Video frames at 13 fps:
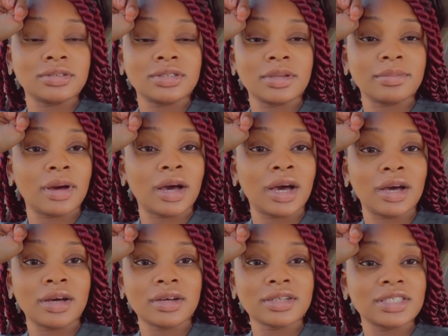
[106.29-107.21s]

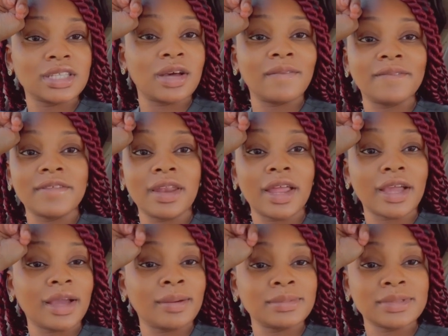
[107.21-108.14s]
tomorrow because I don't feel
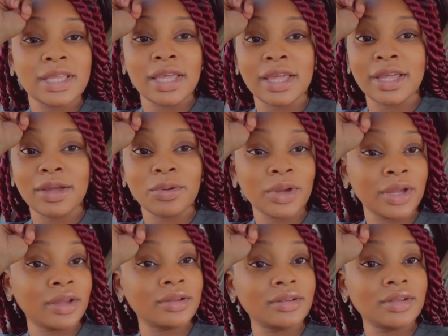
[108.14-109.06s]
like I'm tired,
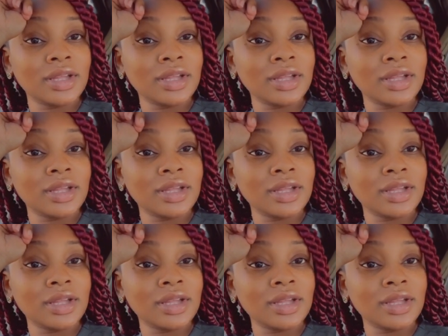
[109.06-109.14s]
okay?